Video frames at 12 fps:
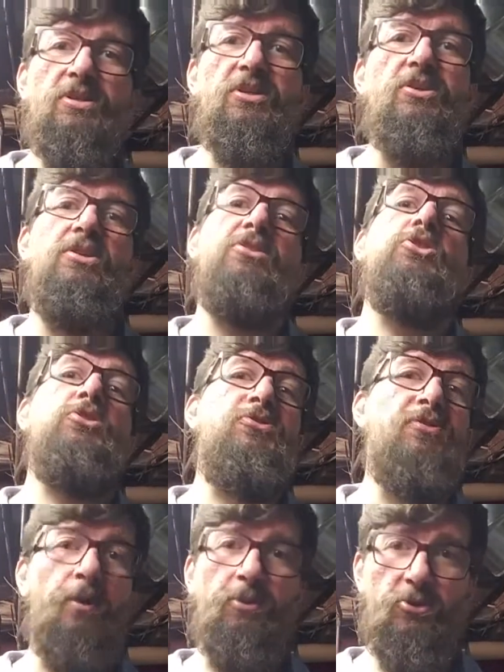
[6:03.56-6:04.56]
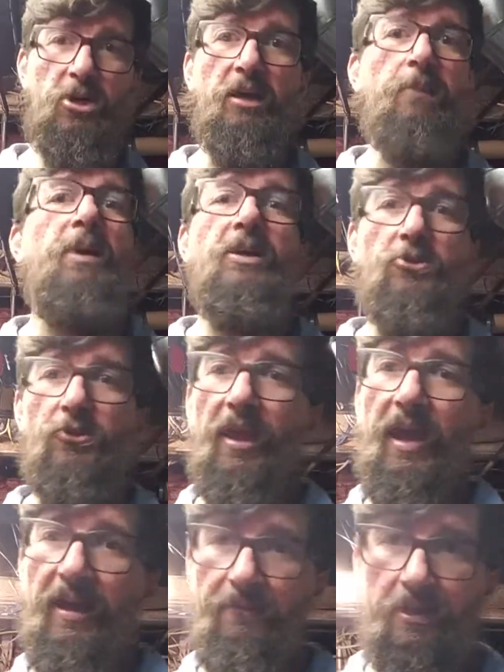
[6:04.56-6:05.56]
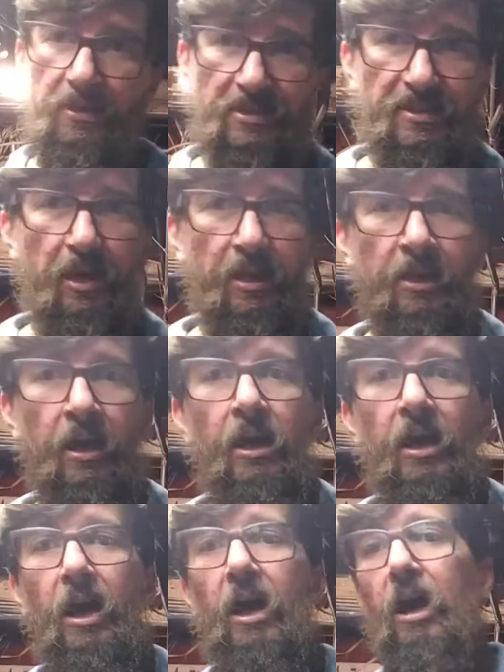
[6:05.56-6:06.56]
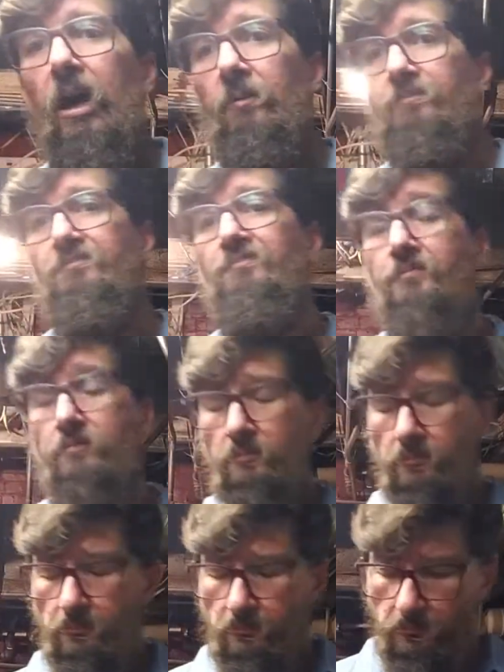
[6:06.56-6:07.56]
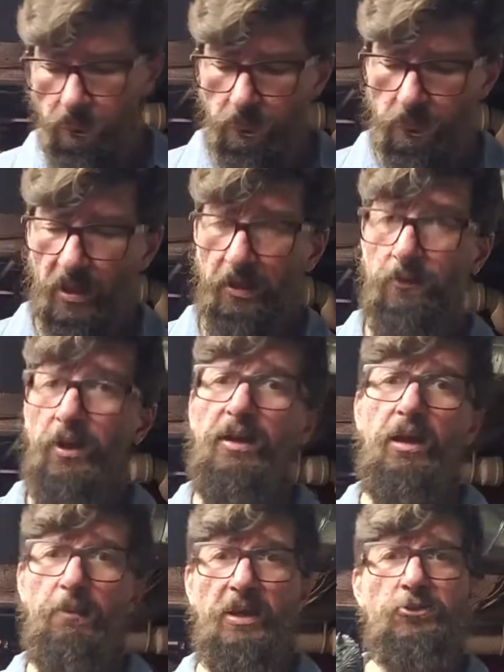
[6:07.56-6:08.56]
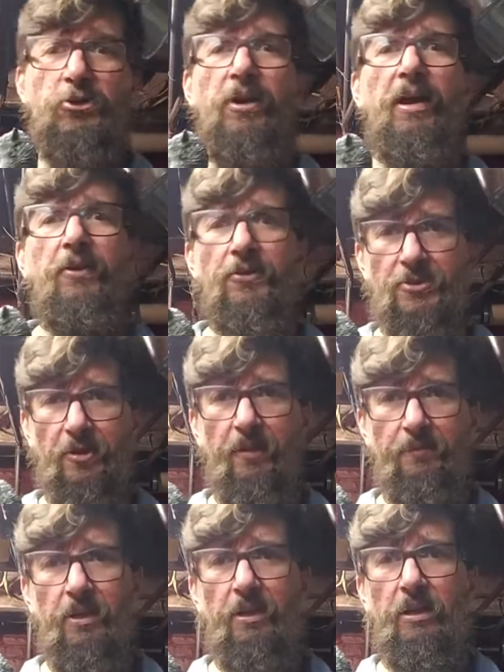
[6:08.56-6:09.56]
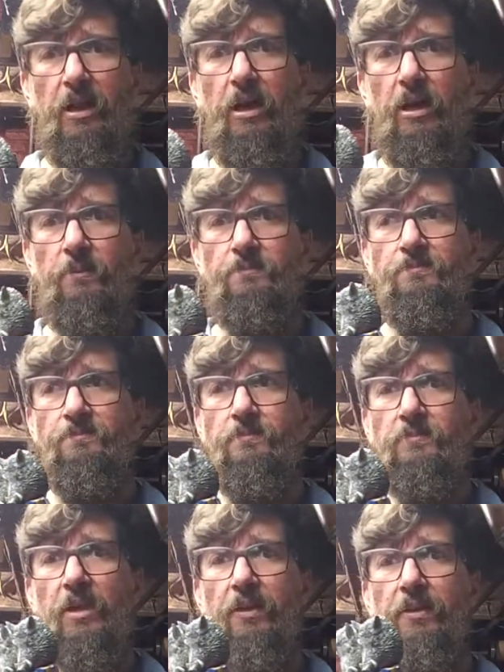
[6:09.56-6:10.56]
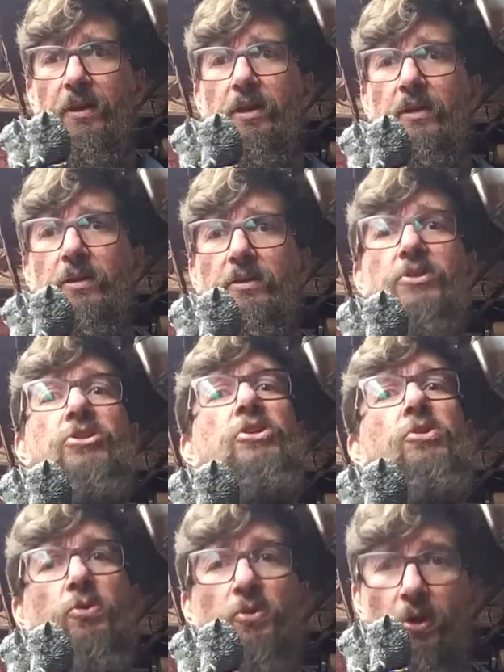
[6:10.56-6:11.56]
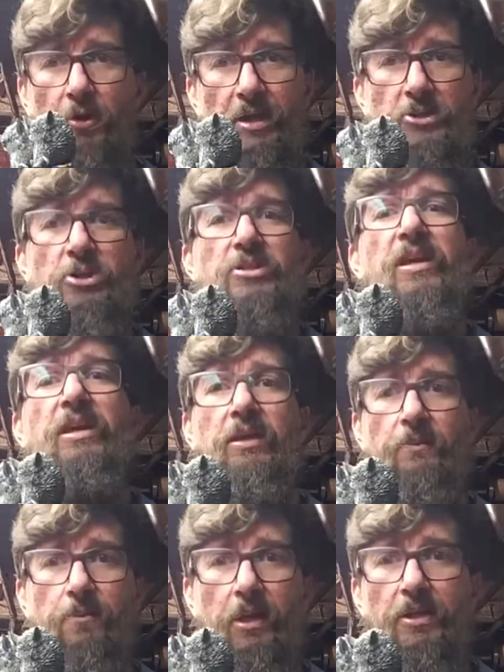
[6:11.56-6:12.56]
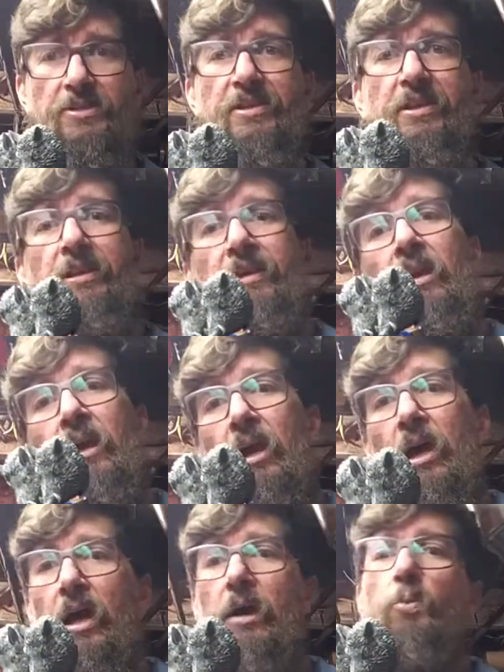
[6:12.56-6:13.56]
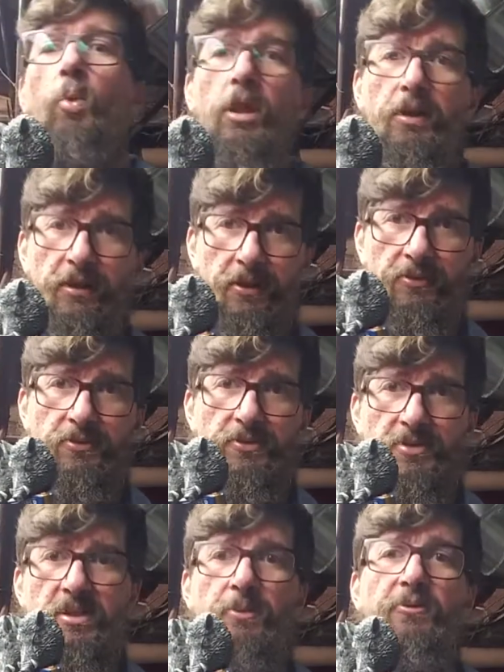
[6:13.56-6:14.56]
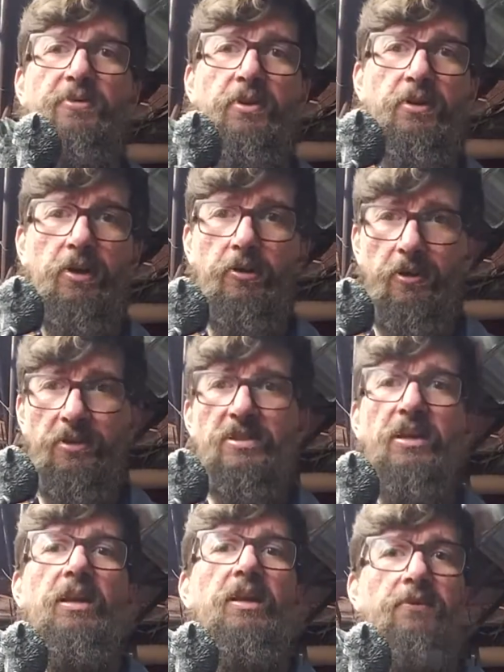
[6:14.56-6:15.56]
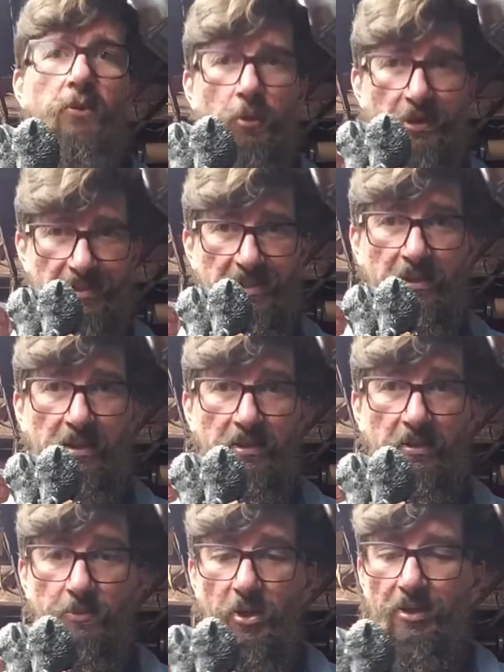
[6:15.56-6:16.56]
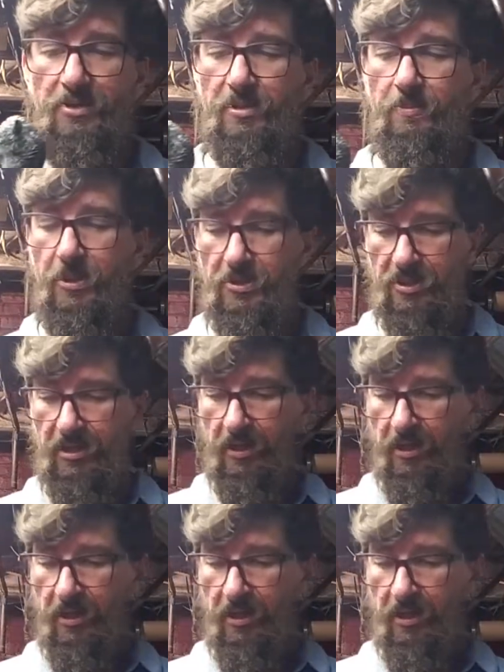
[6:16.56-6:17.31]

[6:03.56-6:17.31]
good to just double check and make sure they have it in stock. Like I mentioned, I also have the 2 locations in Boston, well, in Somerville and Arlington, if you want to see the umbrellas in person.